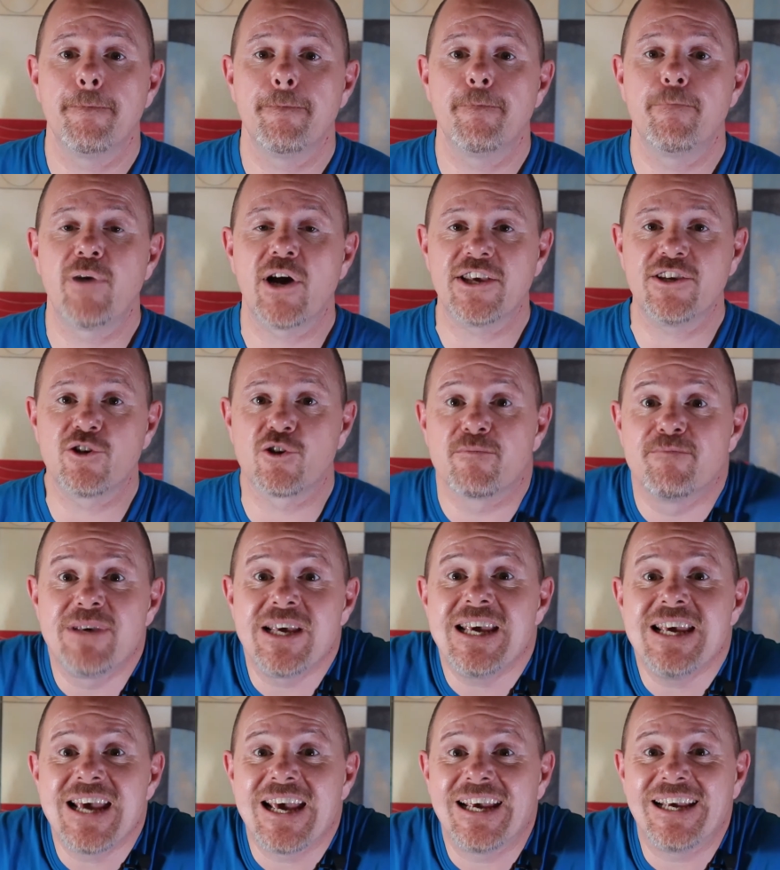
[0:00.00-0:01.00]
but your
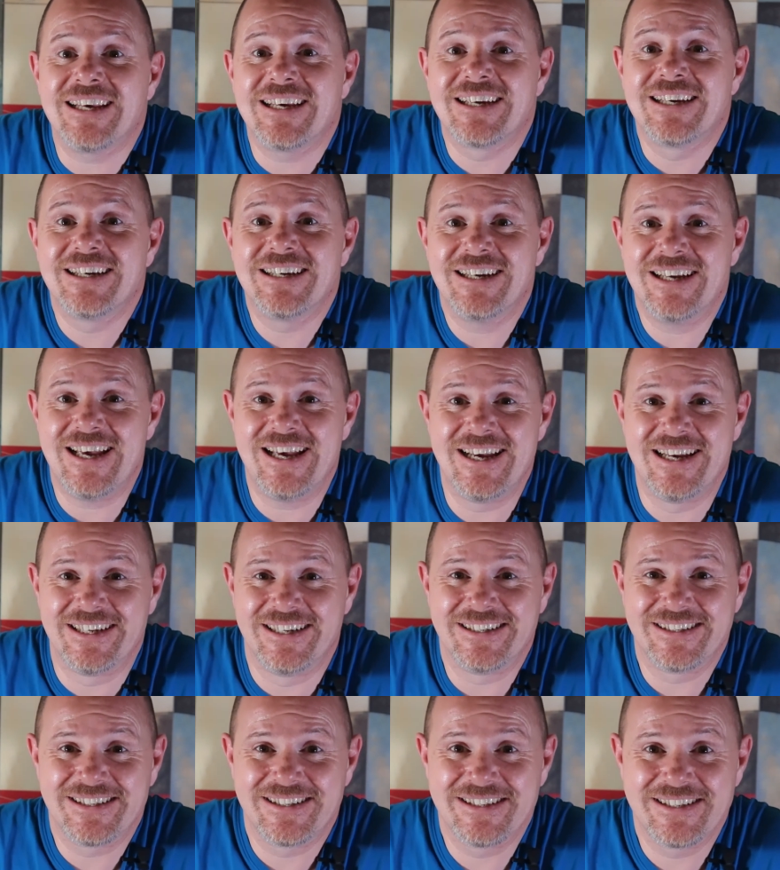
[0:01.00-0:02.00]
being
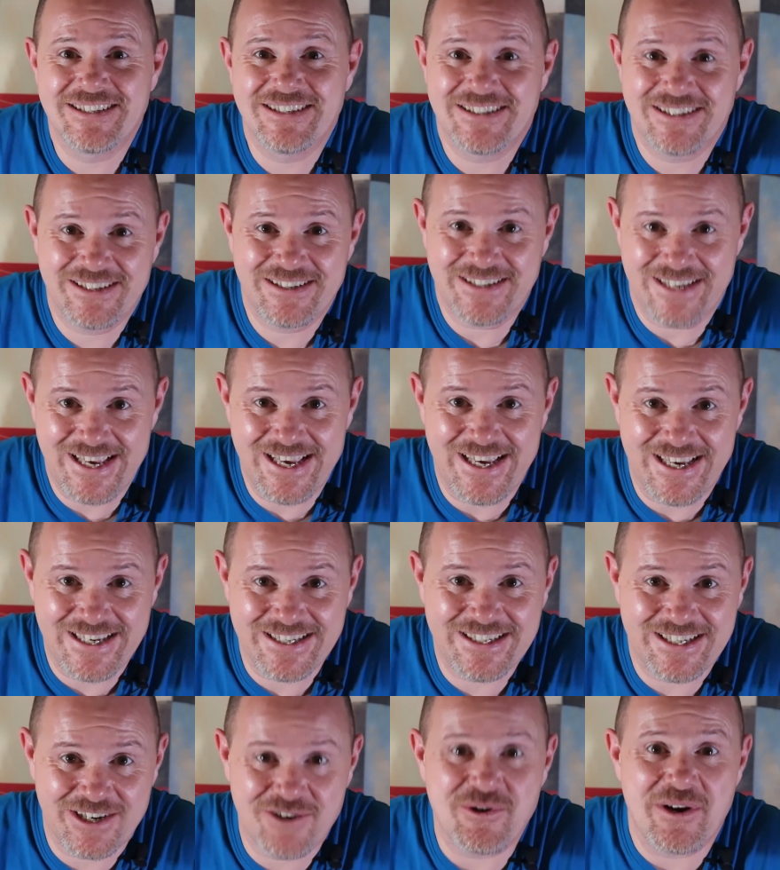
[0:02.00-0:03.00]

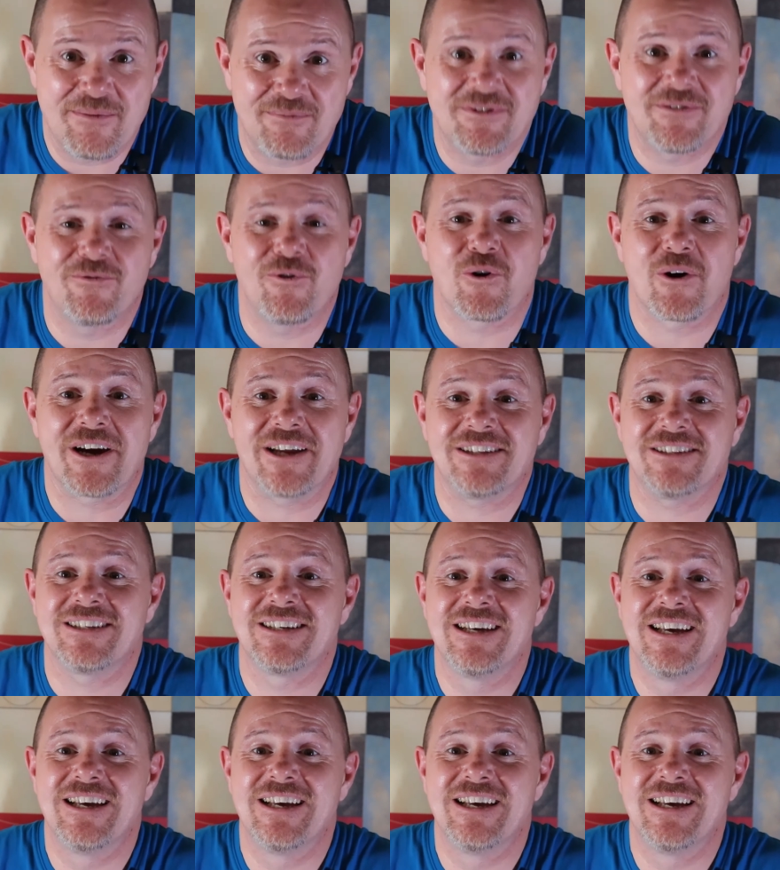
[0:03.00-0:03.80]
is equipped for it.